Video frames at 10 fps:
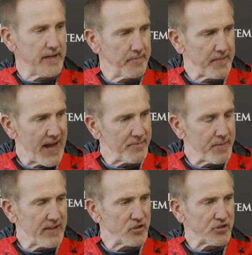
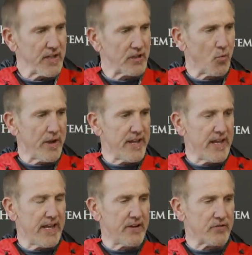I just like the way
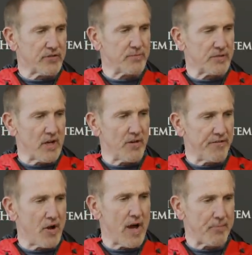he handles
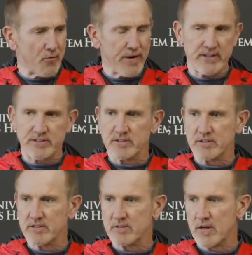himself and operates
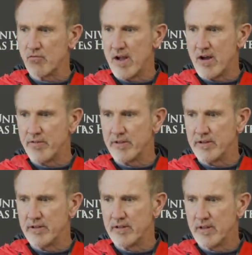around
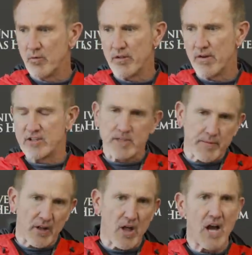the, whether I see
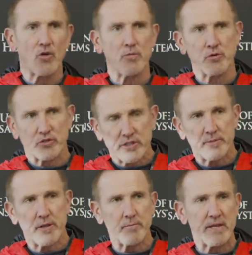him in the locker room or see
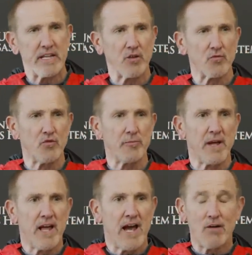him in the meeting
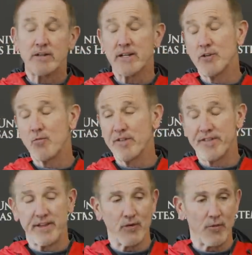room. I'll tell you one
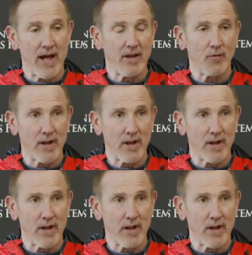thing.